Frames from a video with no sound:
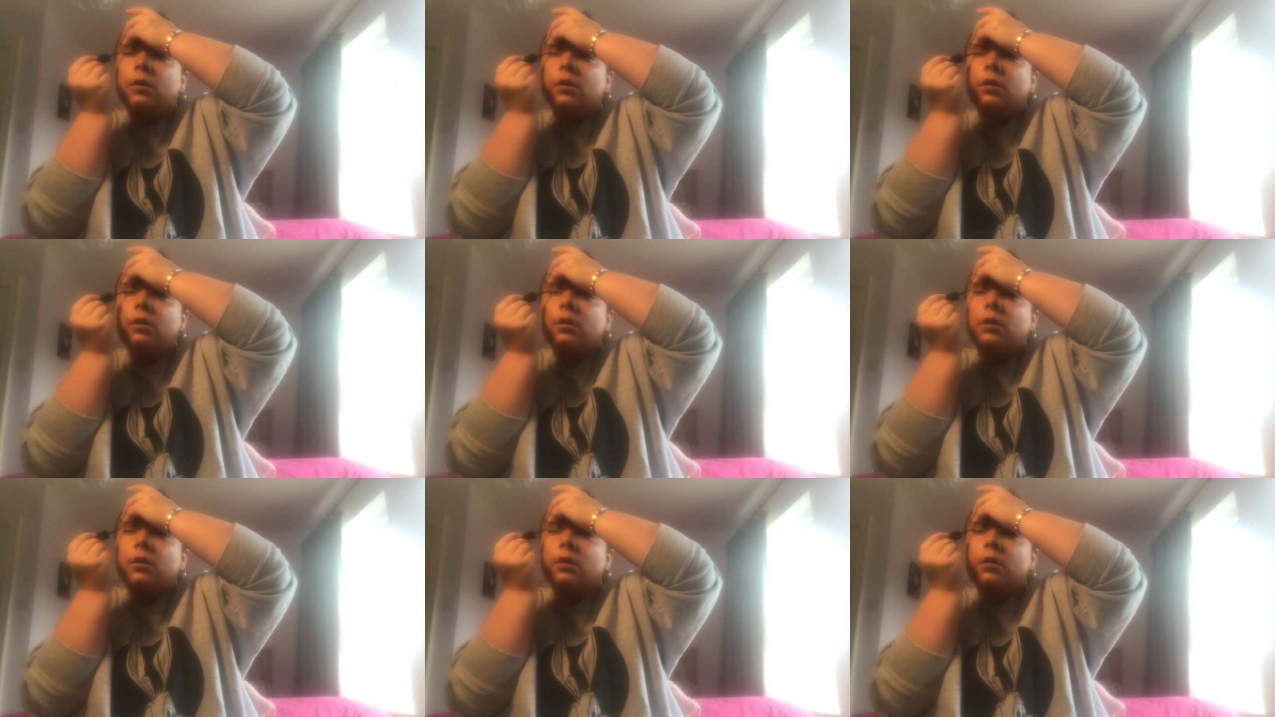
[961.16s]

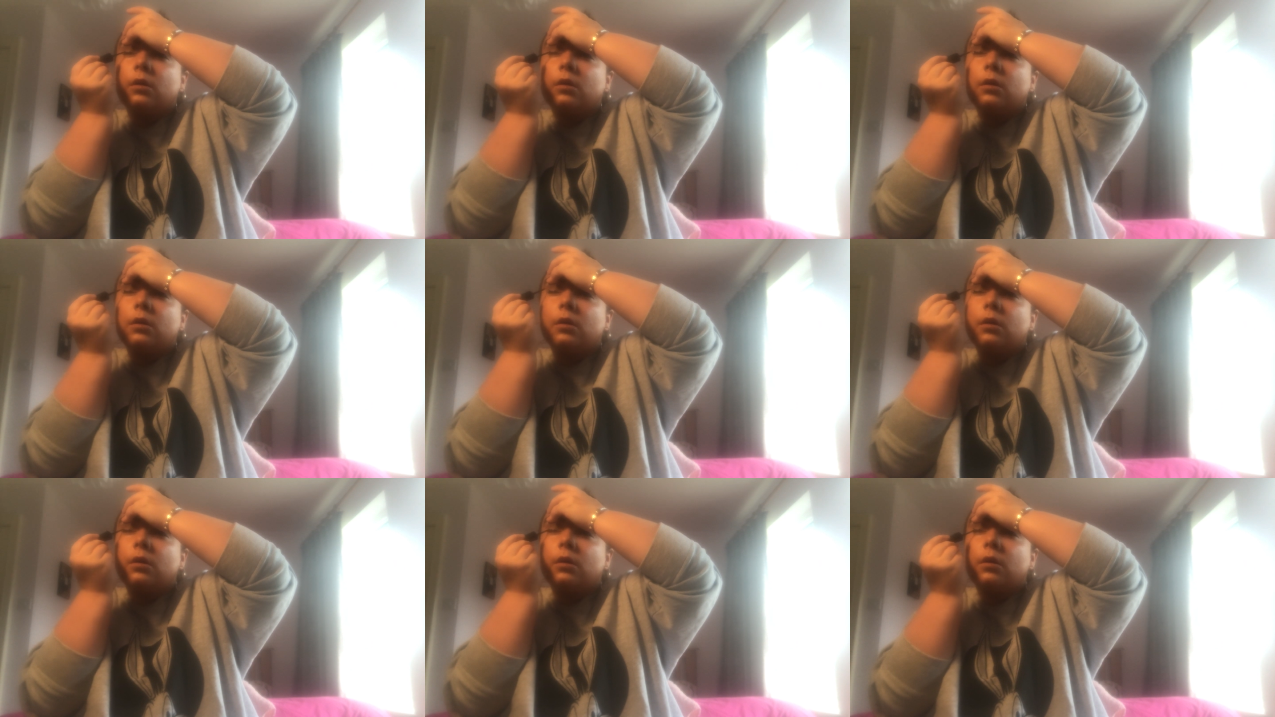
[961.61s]

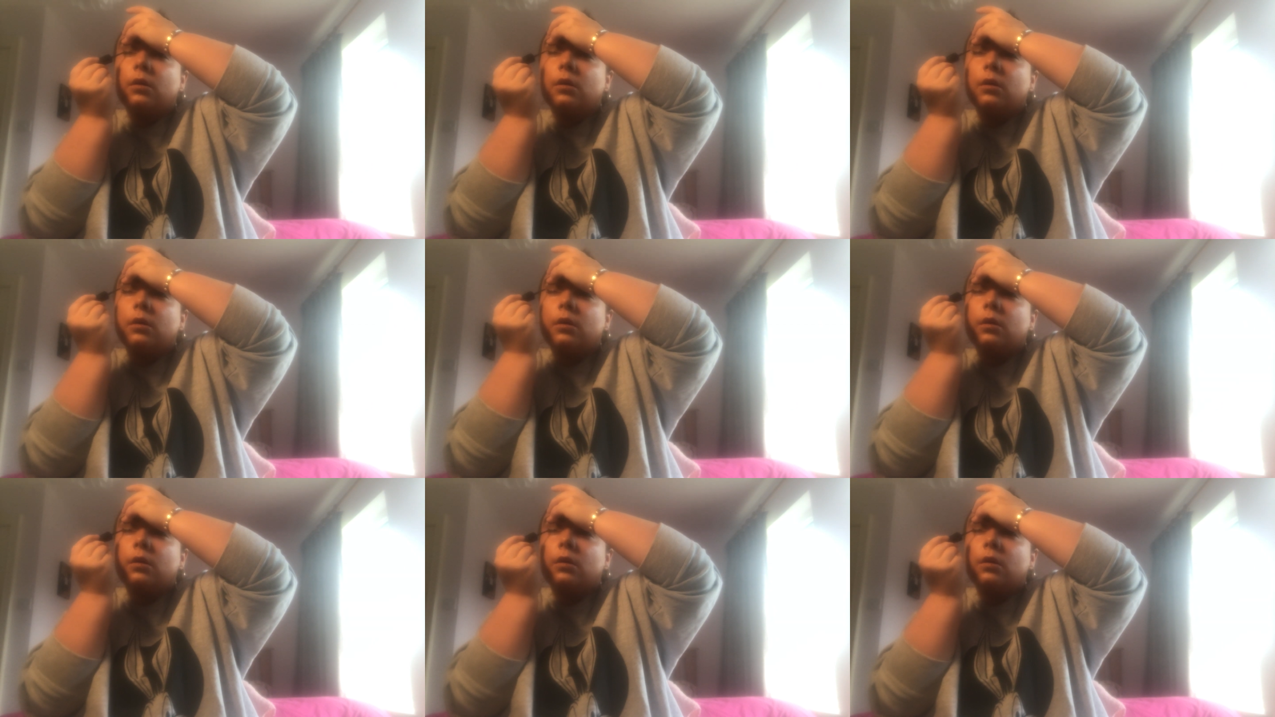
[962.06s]

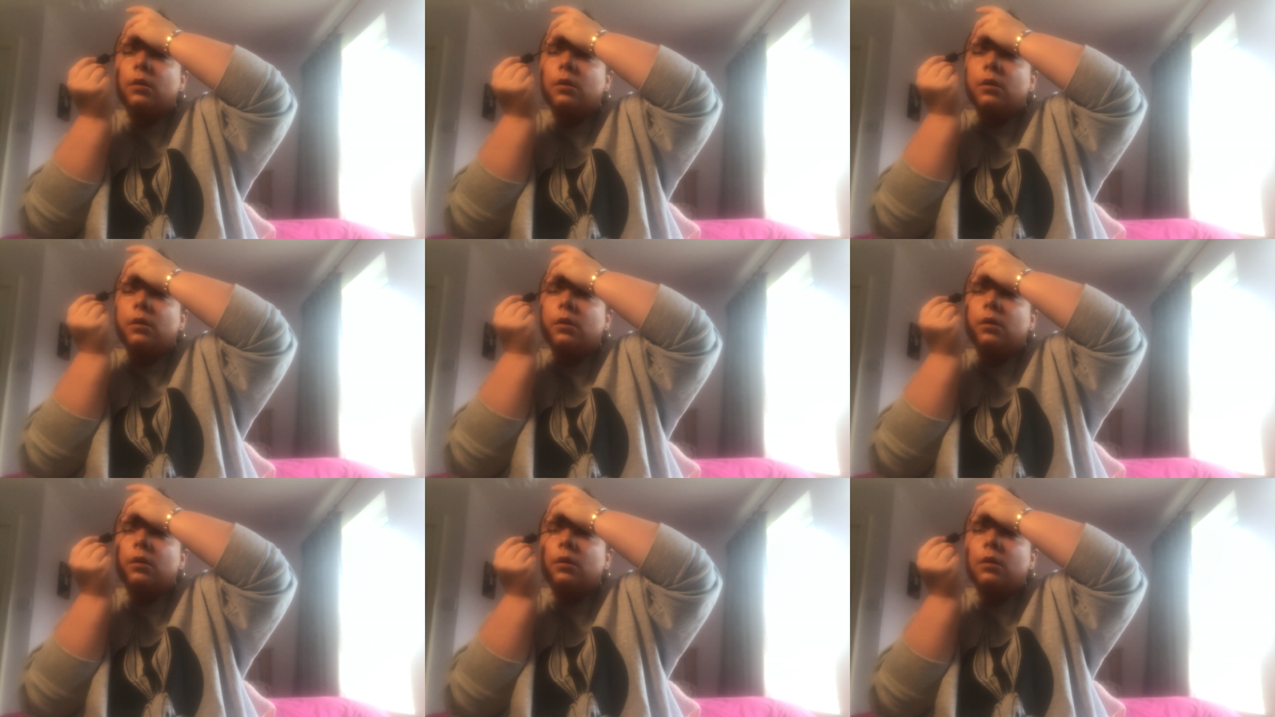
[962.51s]

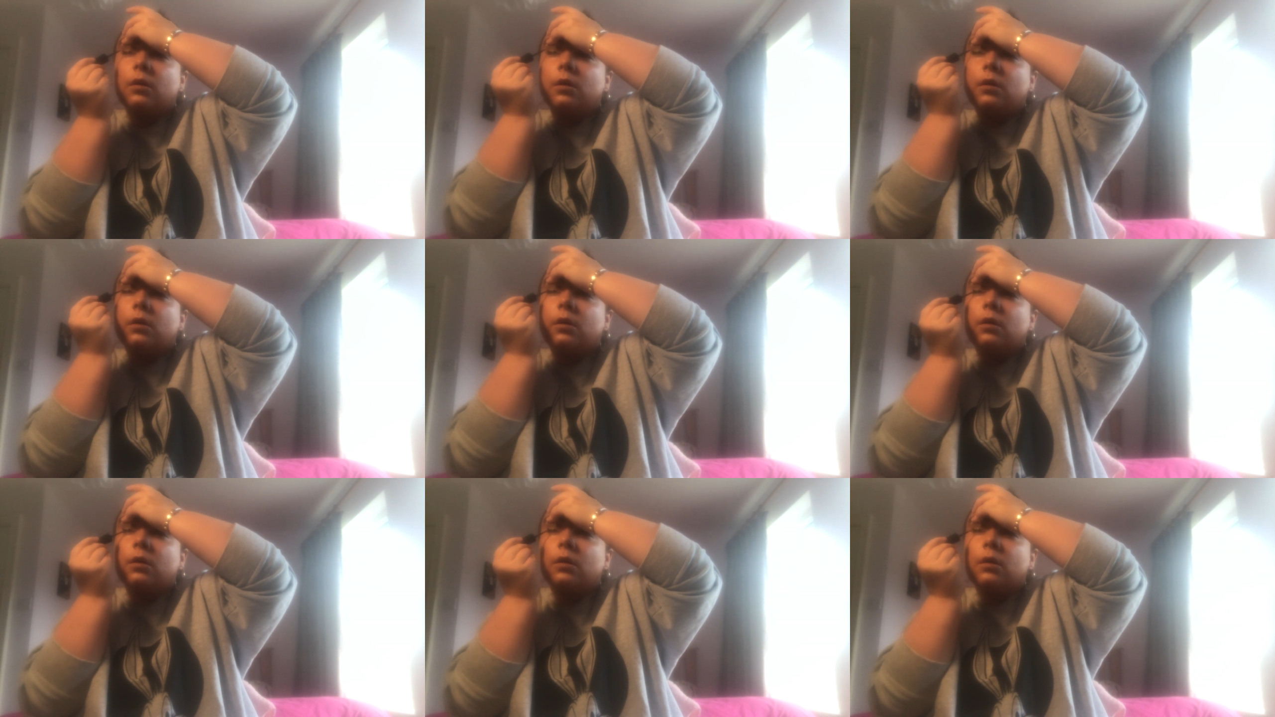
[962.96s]

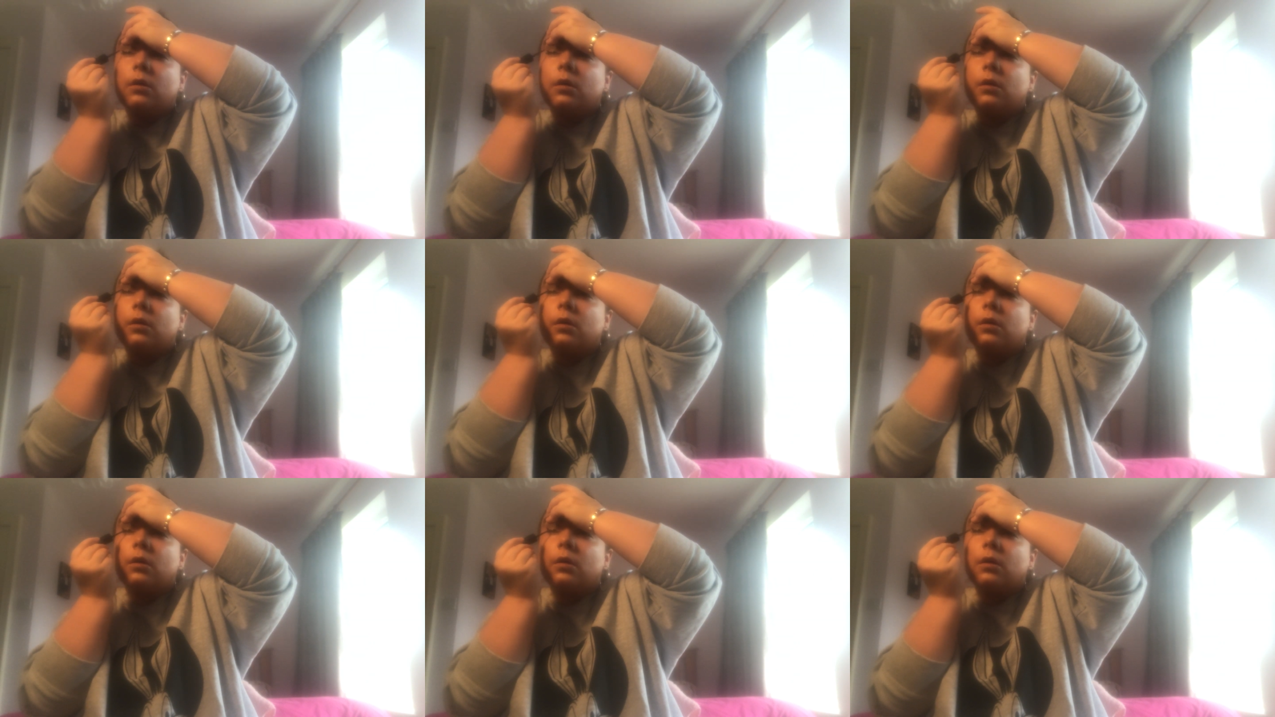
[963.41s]

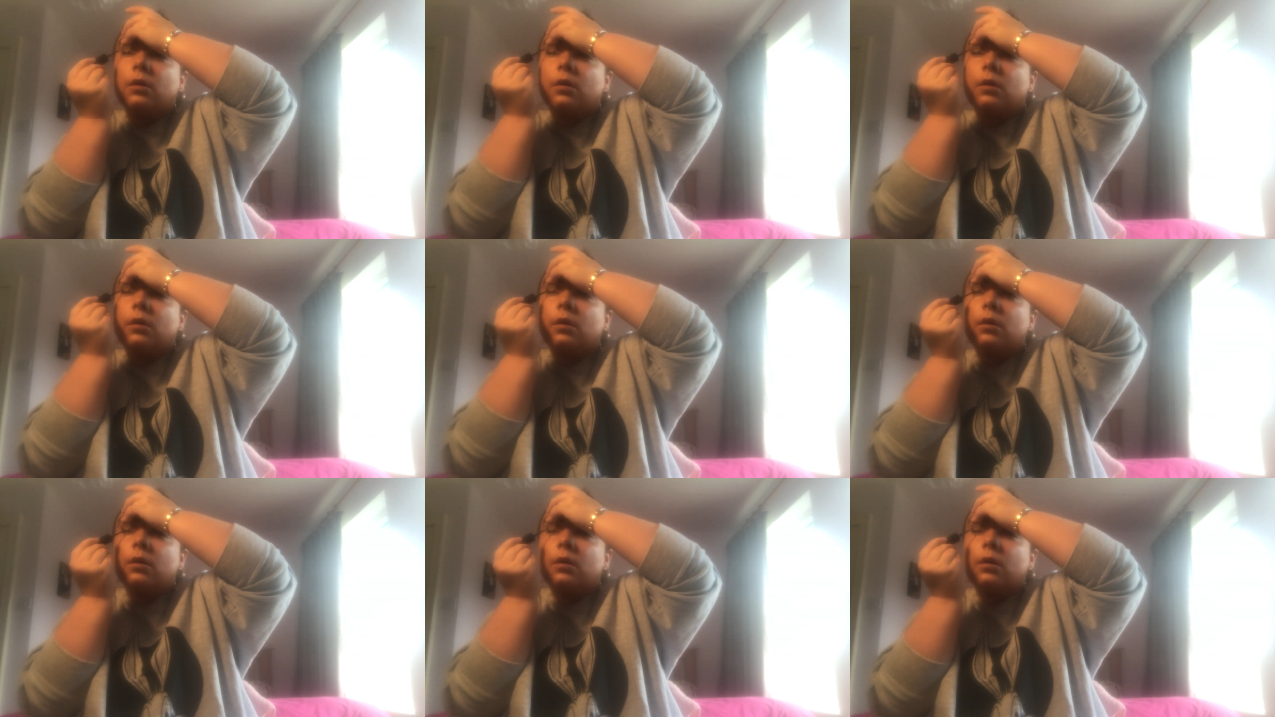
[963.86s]
Nobody speaks.